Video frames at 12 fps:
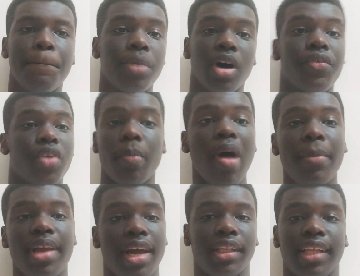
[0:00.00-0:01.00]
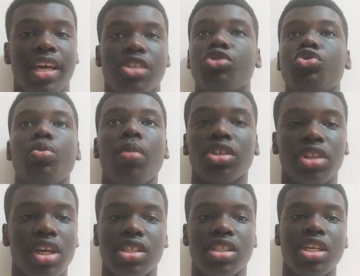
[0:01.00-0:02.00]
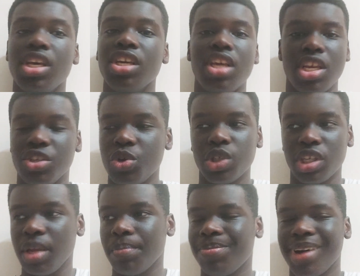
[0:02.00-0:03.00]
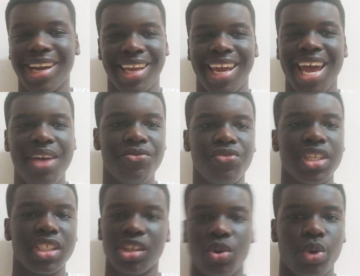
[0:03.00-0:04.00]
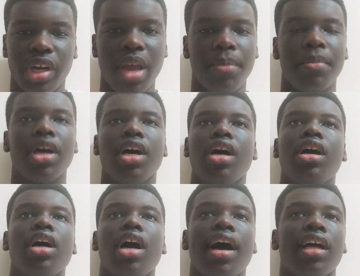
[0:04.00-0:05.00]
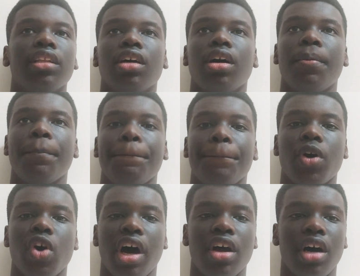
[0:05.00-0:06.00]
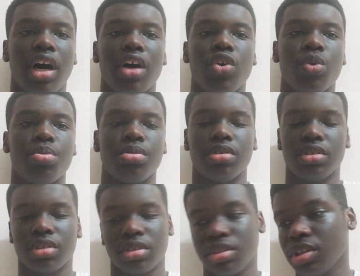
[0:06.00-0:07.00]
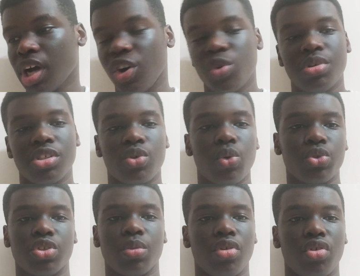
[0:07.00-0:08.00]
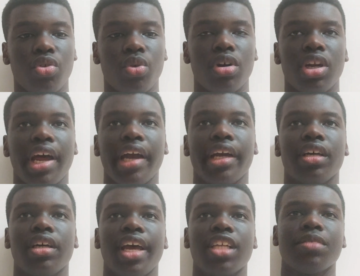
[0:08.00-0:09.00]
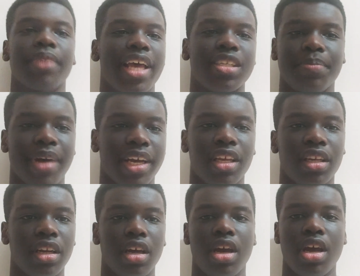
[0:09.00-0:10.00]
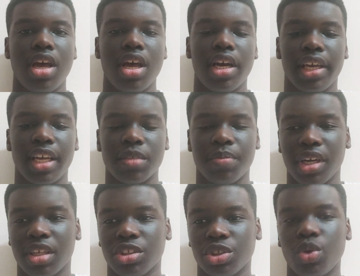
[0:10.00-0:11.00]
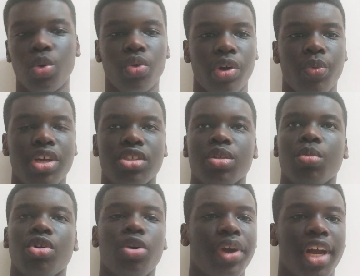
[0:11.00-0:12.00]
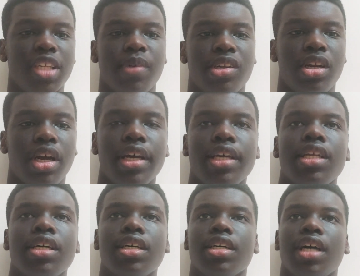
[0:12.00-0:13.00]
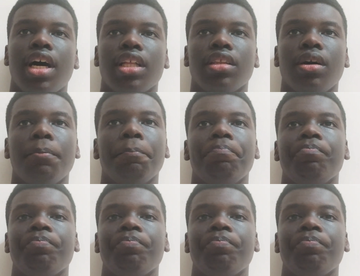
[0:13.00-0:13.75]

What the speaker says: But for Aubameyang, that is too much because he's usually bagging every single game, and I hope he scores tomorrow. Like gets back to scoring ways tomorrow against Man United, and